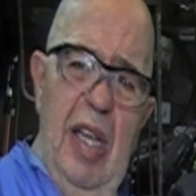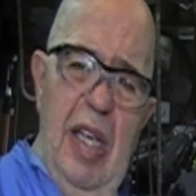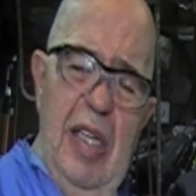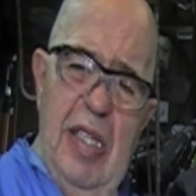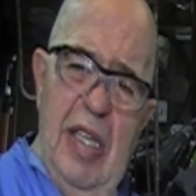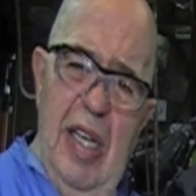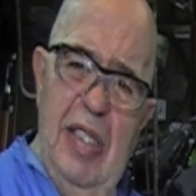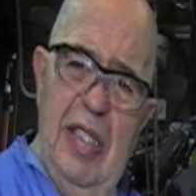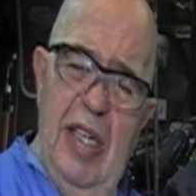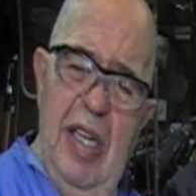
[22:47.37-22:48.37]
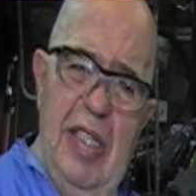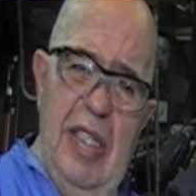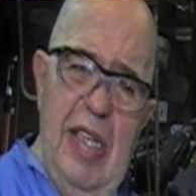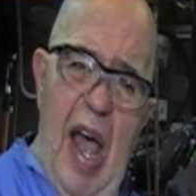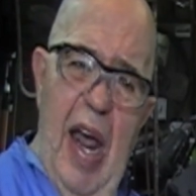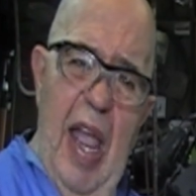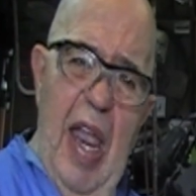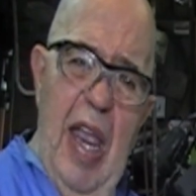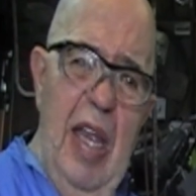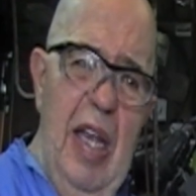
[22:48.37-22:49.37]
it's, it's, this is not
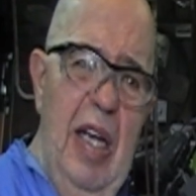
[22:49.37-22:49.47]
a